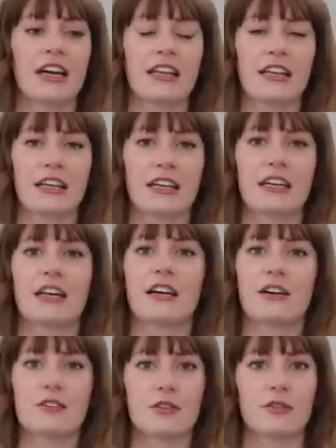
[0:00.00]
and then
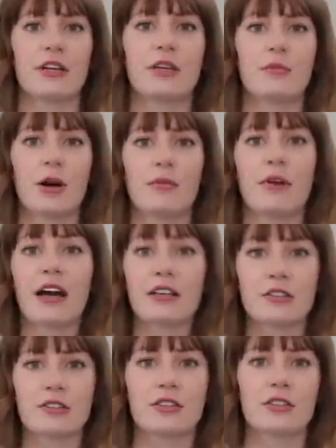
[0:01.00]
I also try and pump
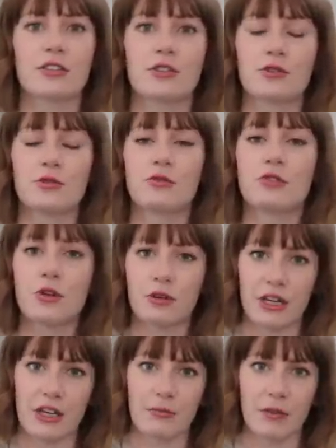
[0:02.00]
extra to
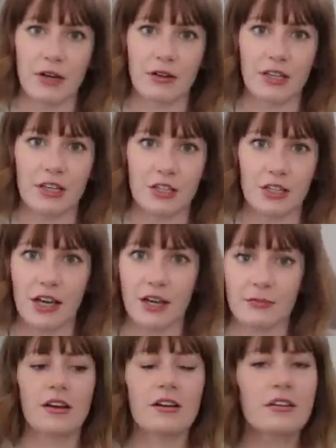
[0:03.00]
donate milk each day.